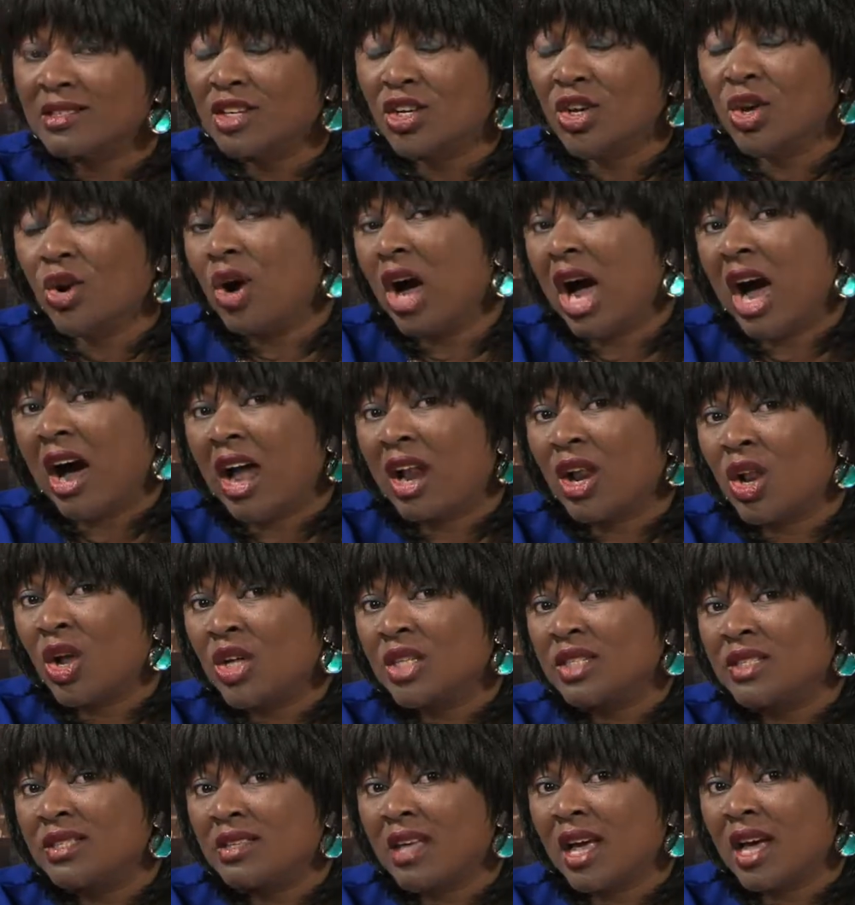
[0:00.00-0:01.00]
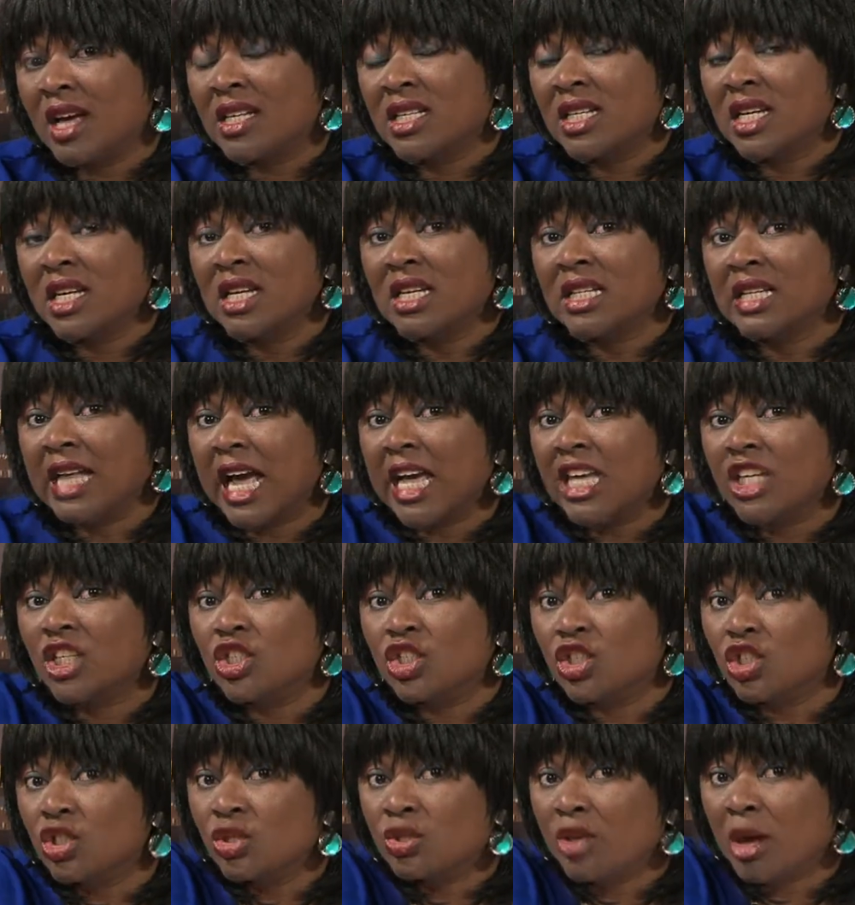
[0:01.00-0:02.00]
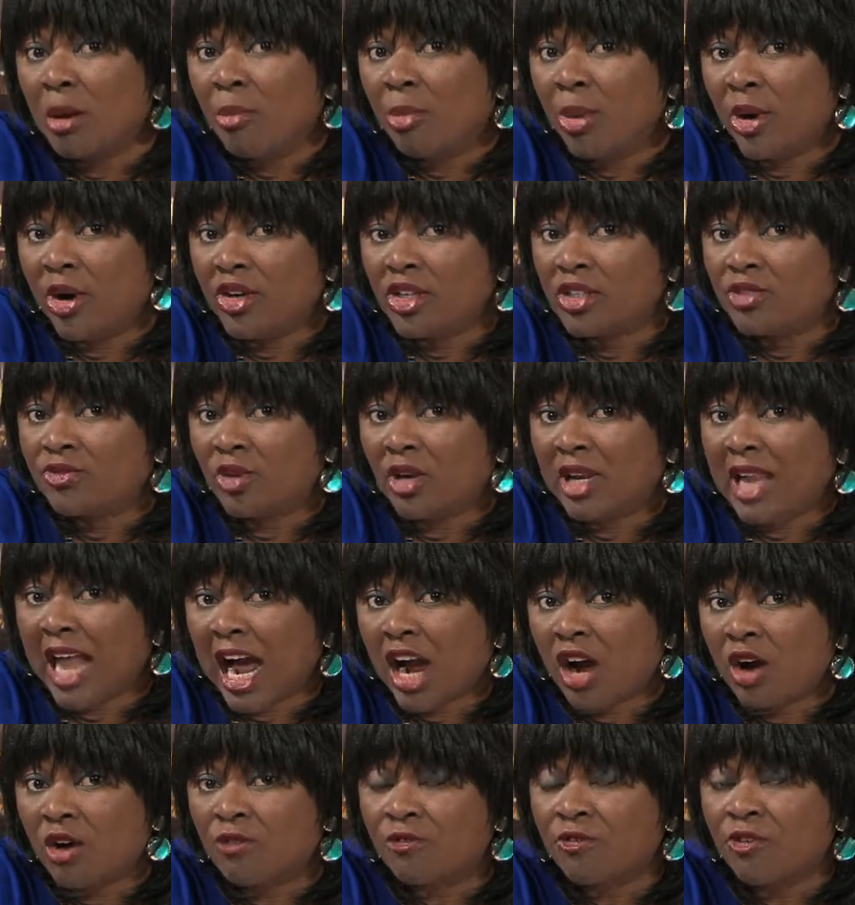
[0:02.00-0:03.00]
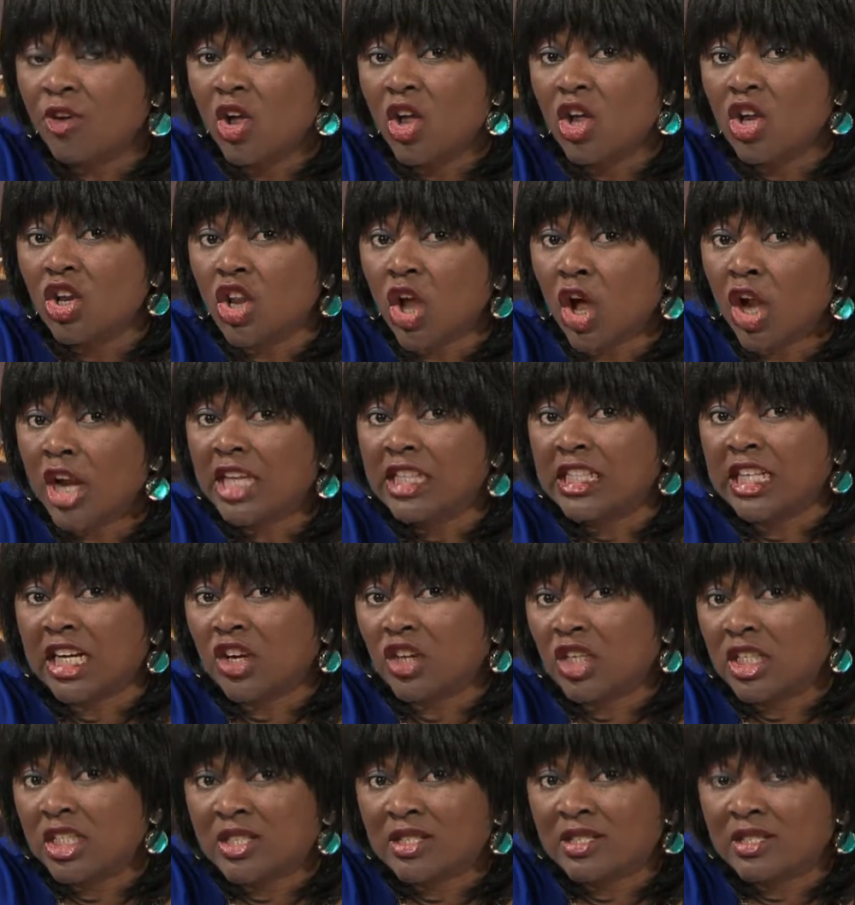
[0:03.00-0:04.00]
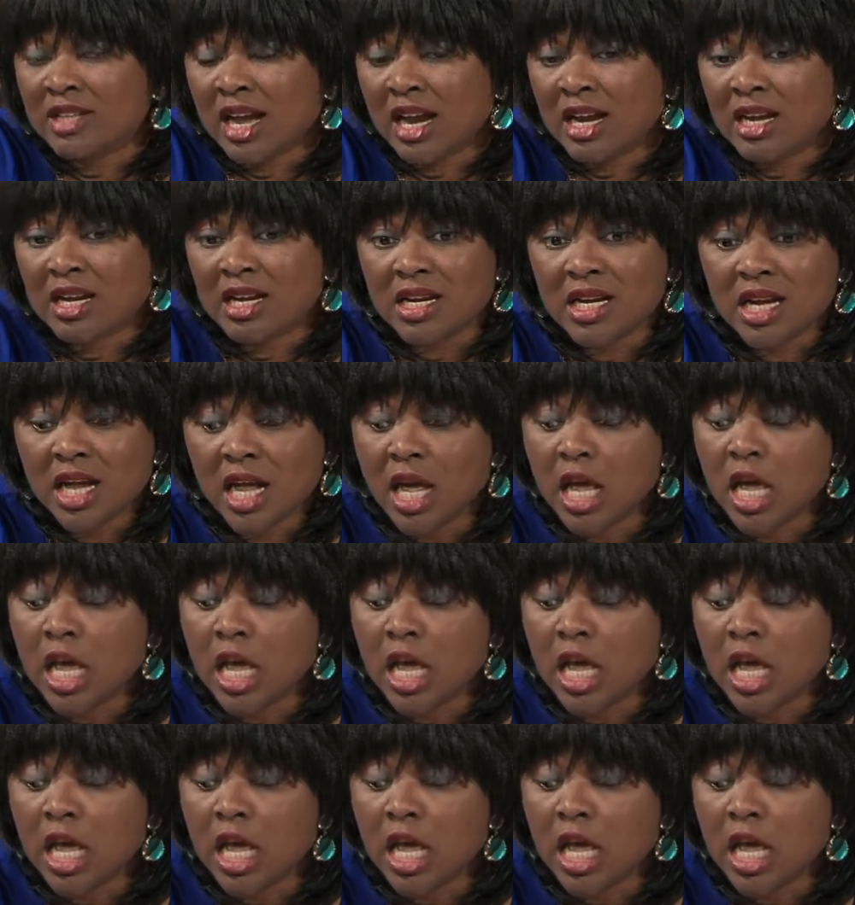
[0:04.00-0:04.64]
You know, our Lord said that his children perish for lack of knowledge and understanding.